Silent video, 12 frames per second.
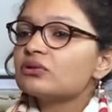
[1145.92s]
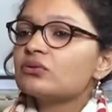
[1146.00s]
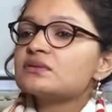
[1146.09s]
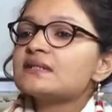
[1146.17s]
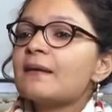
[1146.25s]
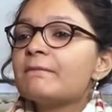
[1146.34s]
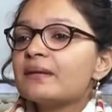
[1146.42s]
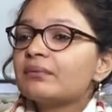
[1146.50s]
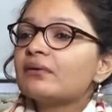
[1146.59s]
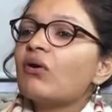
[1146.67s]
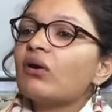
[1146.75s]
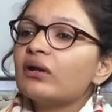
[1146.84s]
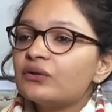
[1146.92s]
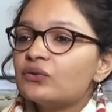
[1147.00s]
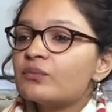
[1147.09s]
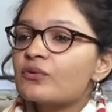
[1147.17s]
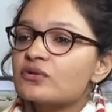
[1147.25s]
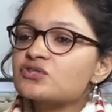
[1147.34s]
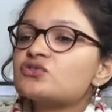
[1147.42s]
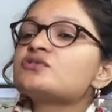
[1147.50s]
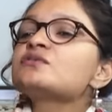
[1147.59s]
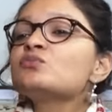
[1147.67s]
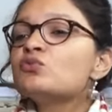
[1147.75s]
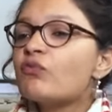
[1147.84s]
you know some people calling you a prostitute
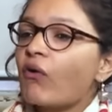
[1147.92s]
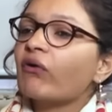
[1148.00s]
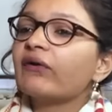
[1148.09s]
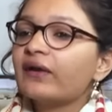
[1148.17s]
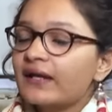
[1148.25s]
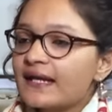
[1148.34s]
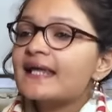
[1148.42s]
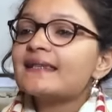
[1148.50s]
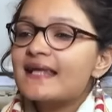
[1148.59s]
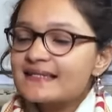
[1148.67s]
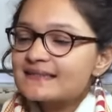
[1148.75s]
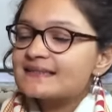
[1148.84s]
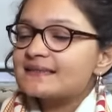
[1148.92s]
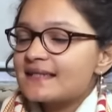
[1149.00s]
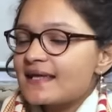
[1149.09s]
just move on there's this